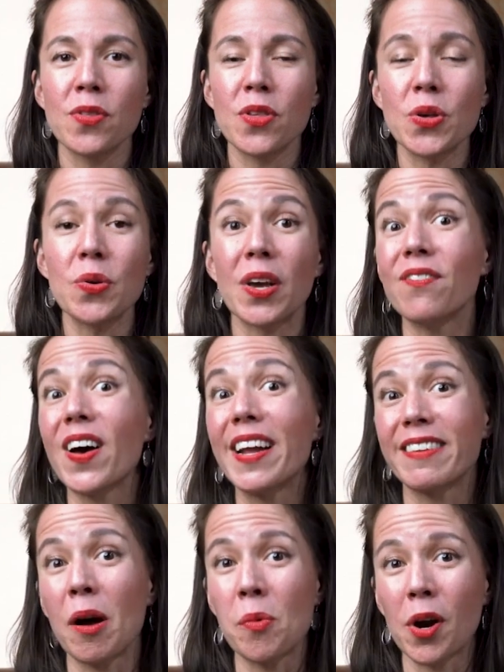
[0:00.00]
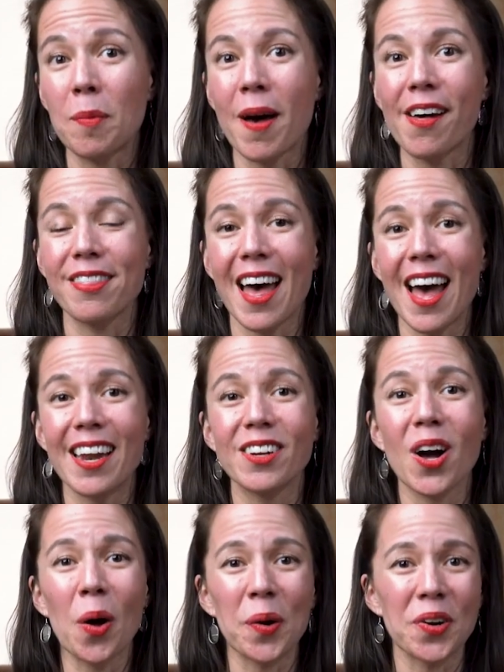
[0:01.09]
you can find out more about that,
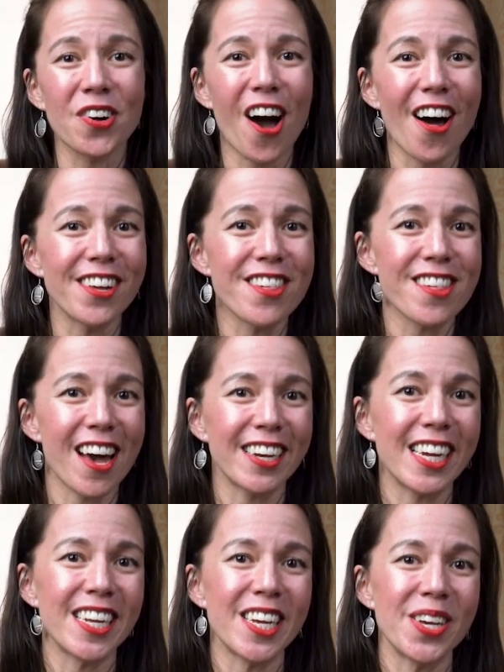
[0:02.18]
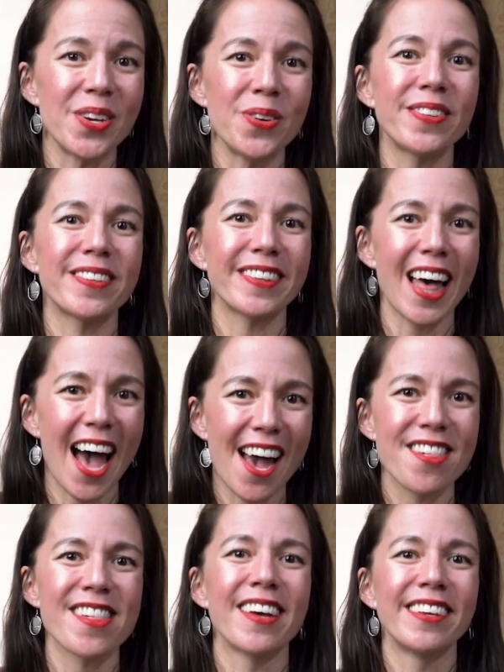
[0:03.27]

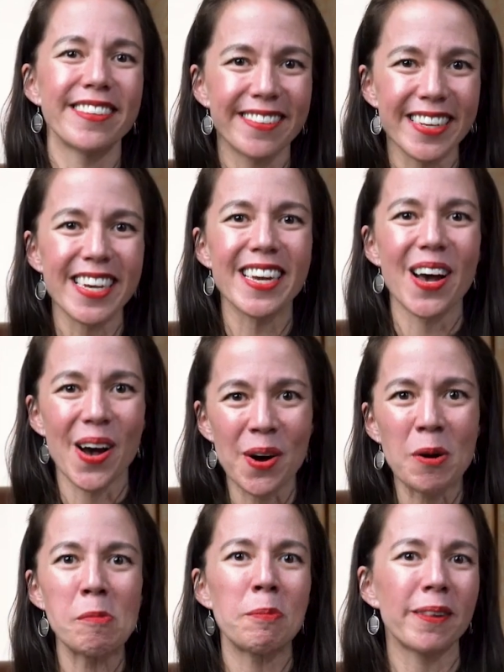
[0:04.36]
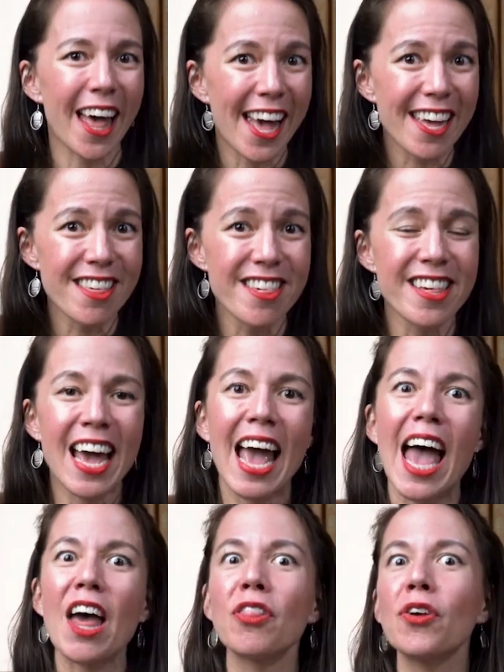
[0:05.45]
coloradocollege.edu/CO pledge,
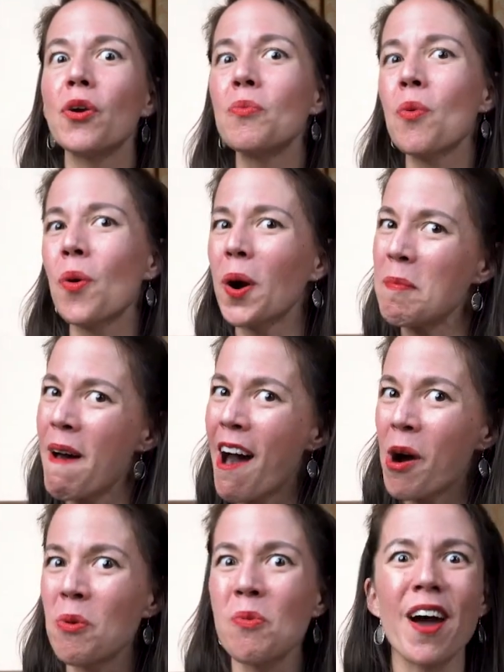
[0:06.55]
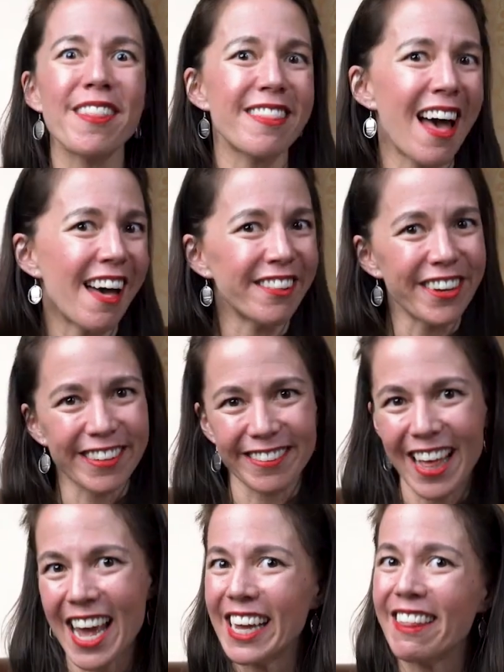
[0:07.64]
and learn more about what that looks
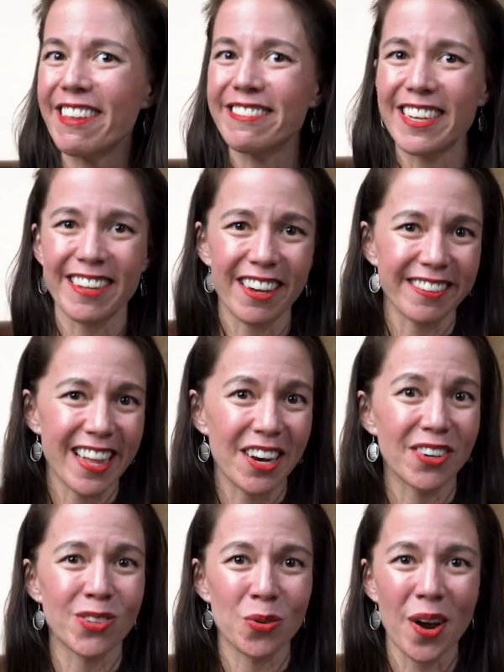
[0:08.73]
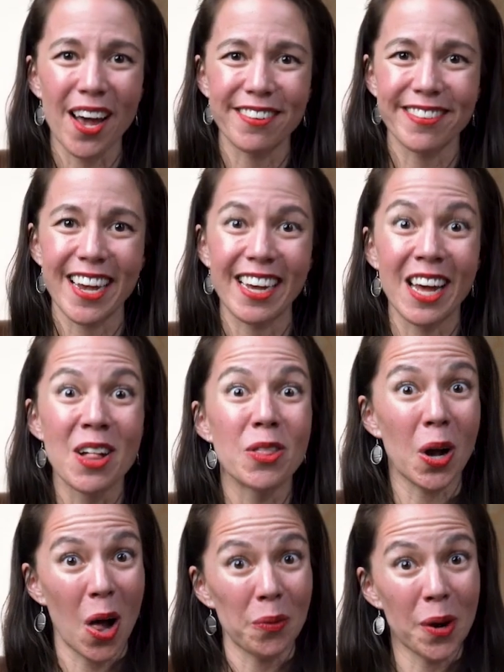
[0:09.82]
like and the details that are surrounding the
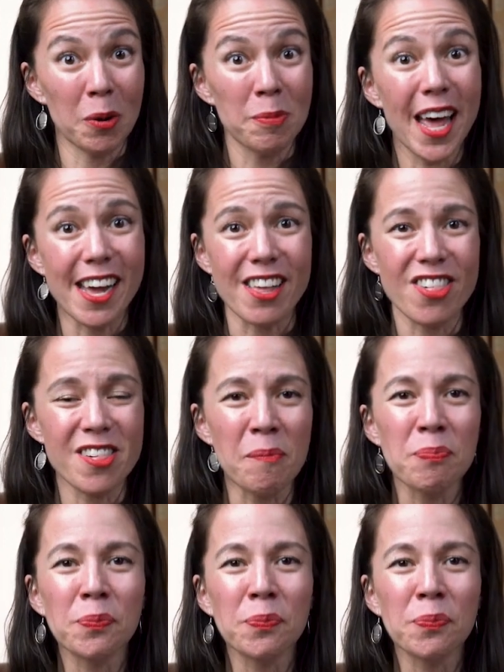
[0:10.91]
Colorado Pledge.